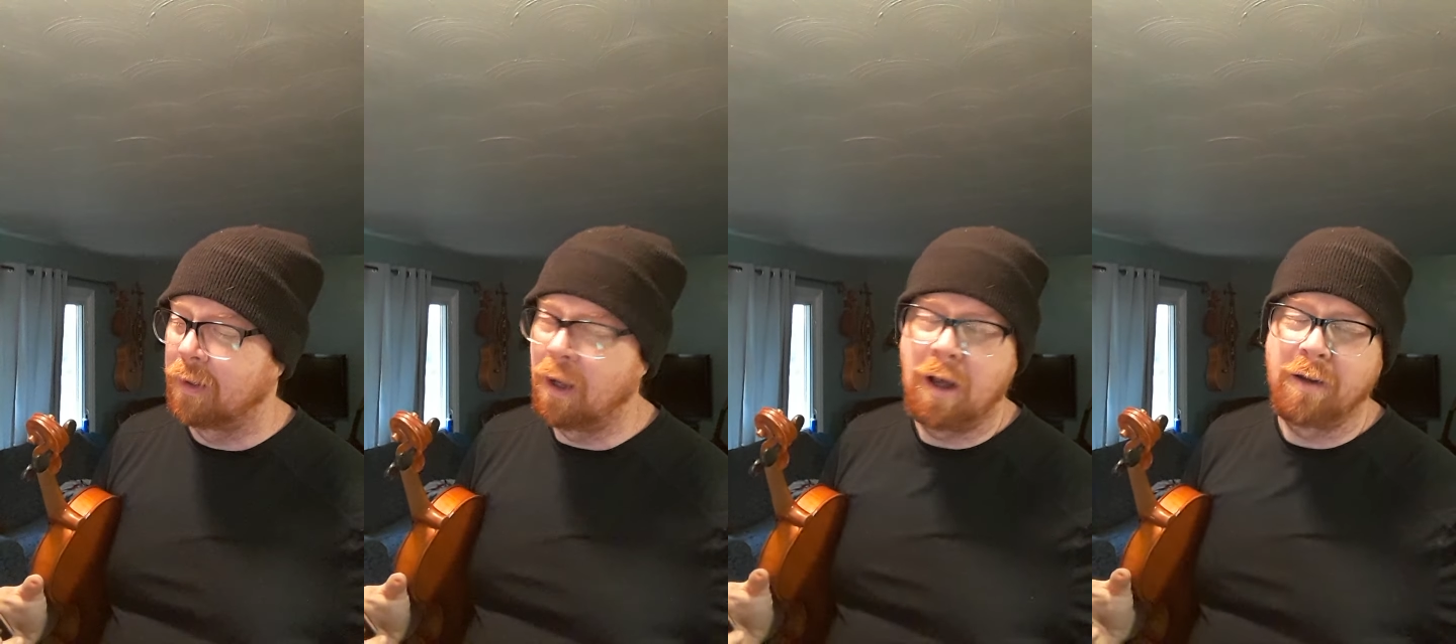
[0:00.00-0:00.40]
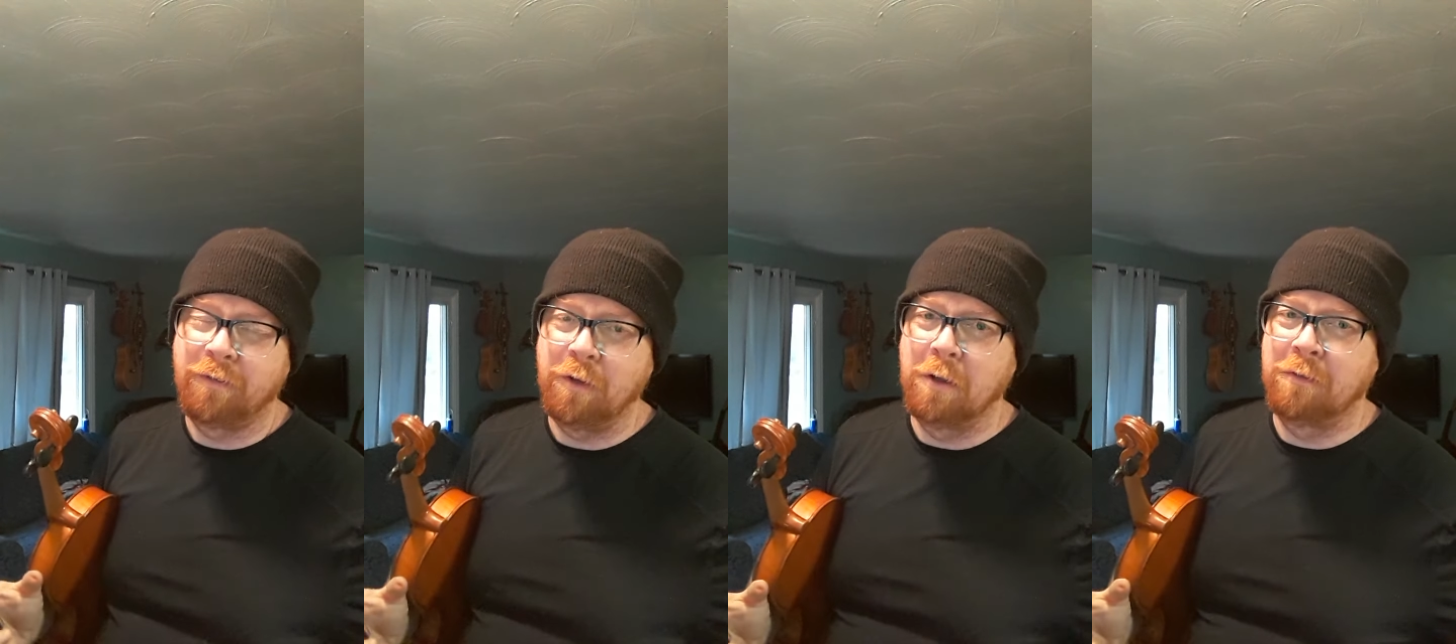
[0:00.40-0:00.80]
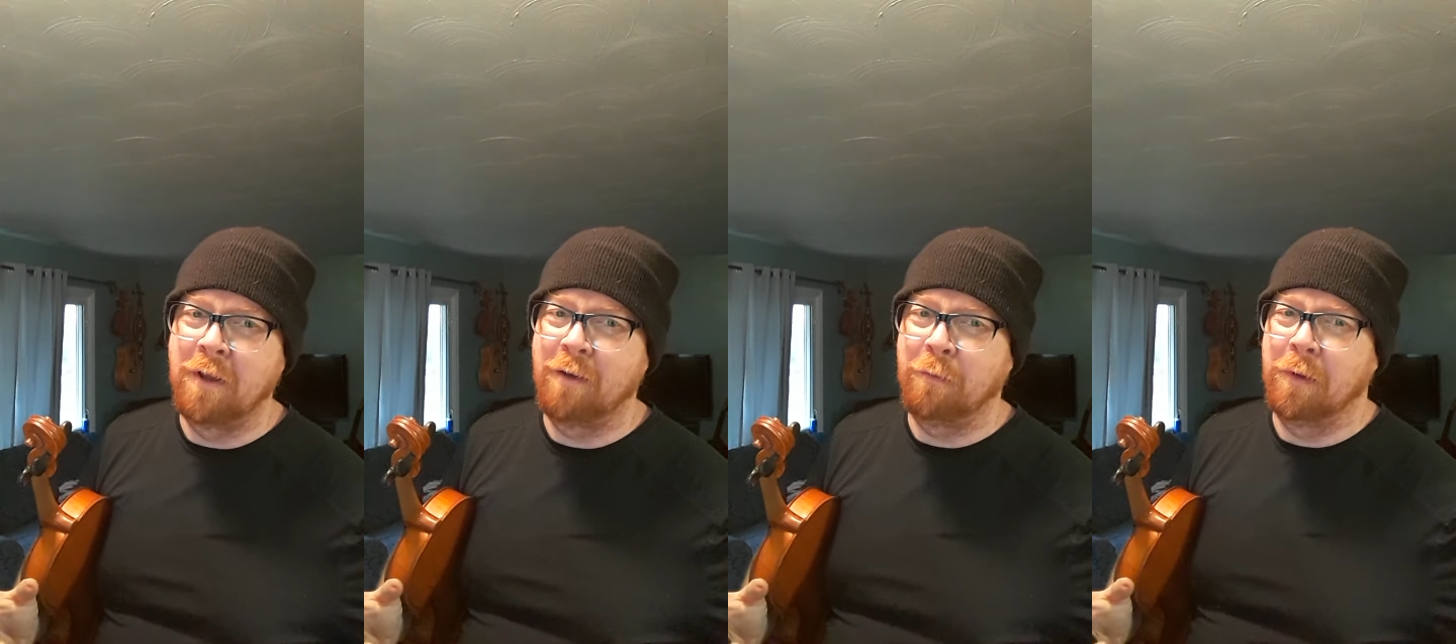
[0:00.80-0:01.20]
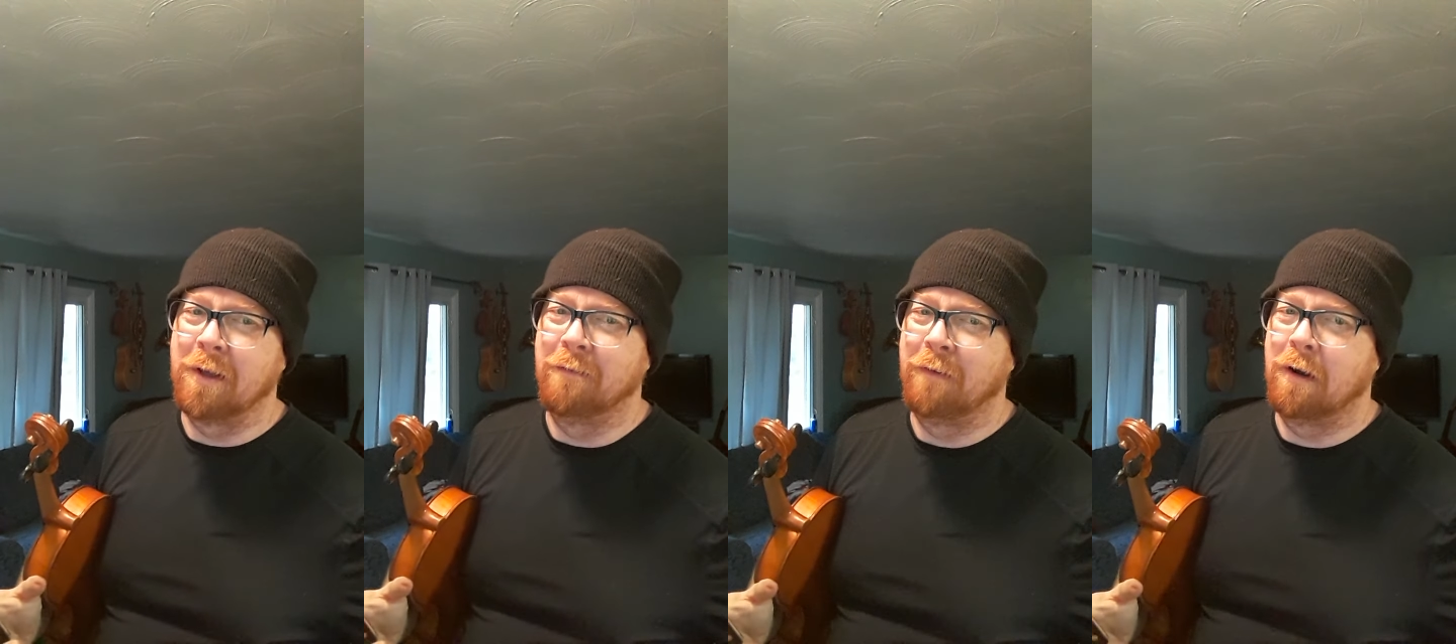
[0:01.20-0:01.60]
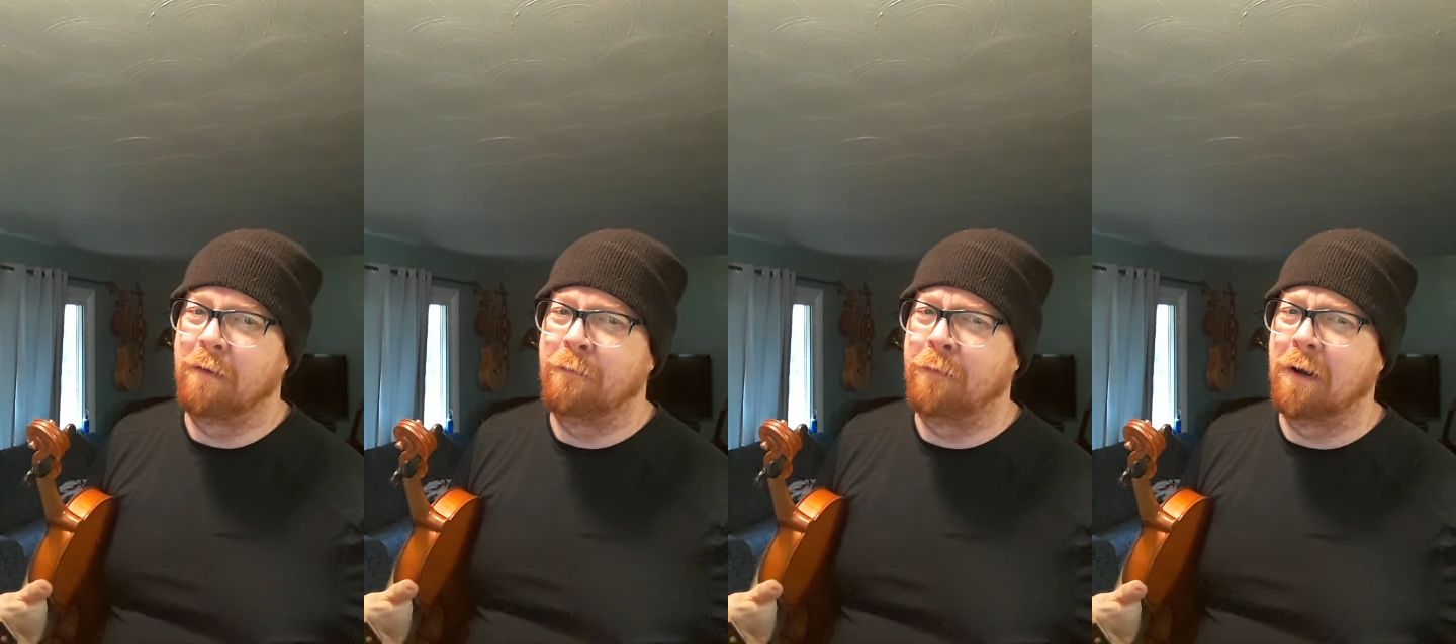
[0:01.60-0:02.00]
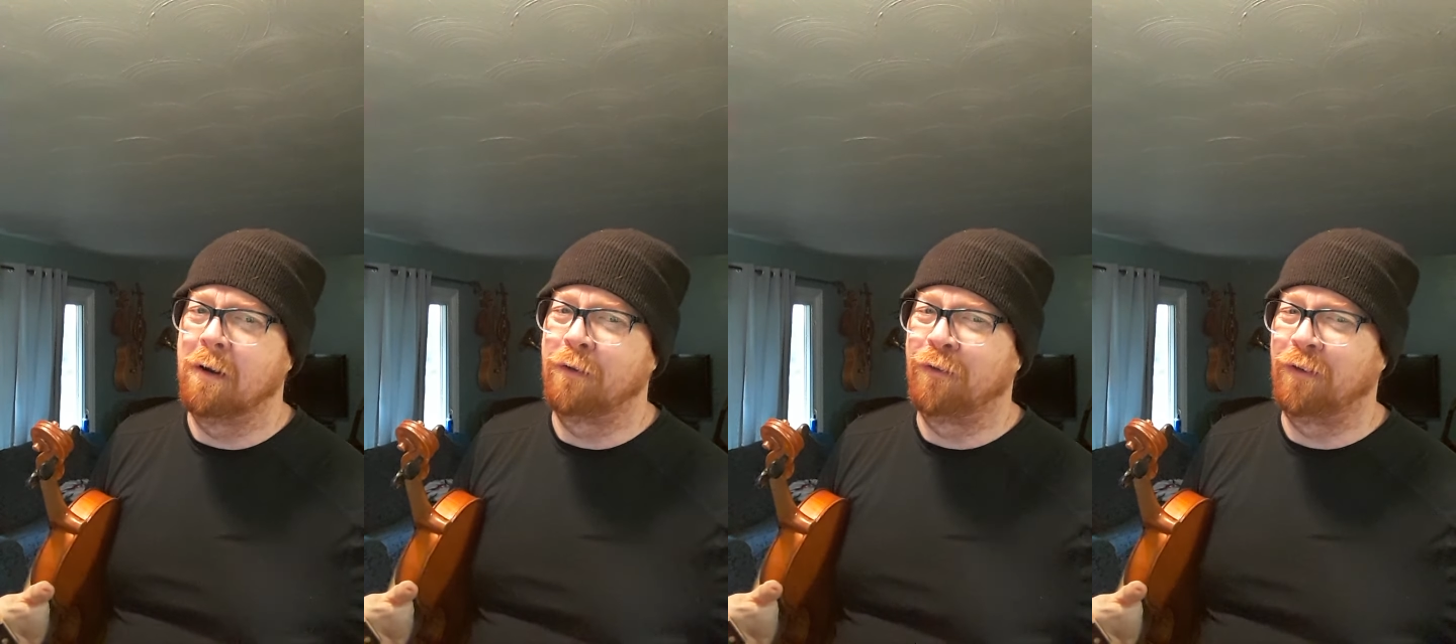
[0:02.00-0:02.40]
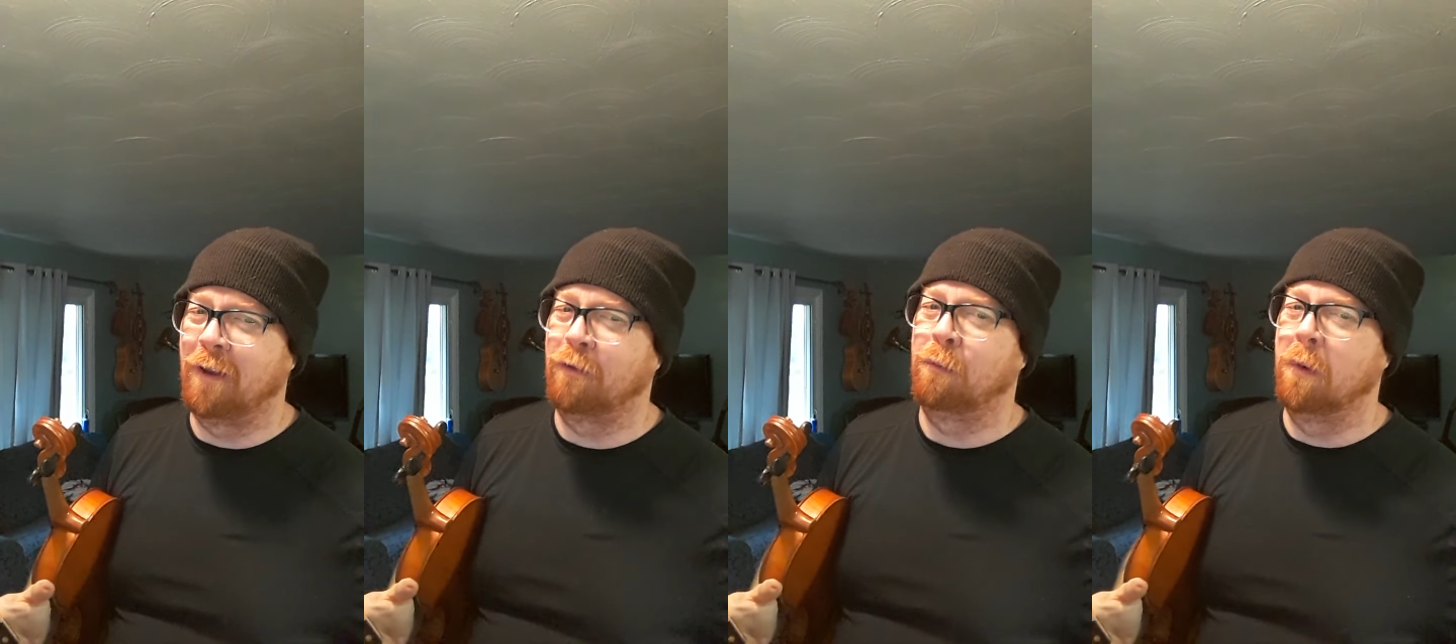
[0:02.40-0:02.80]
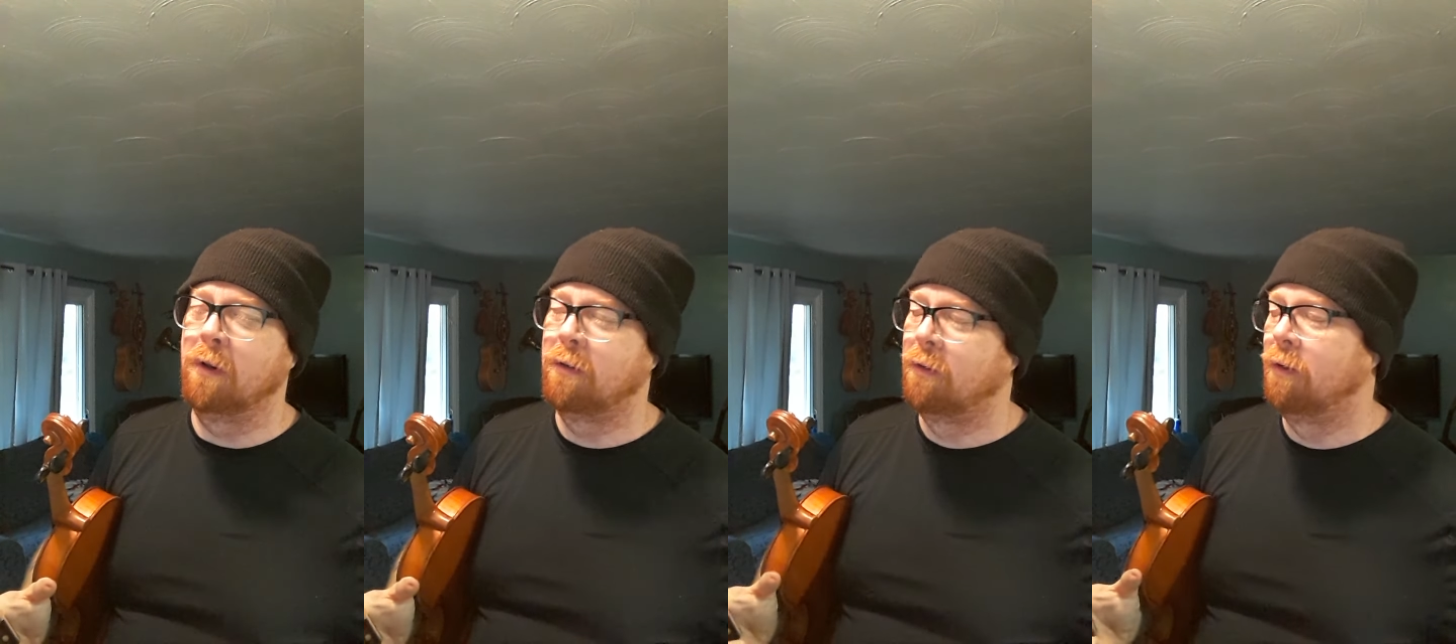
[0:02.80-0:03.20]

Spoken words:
Honestly, it's not really a very fair assessment.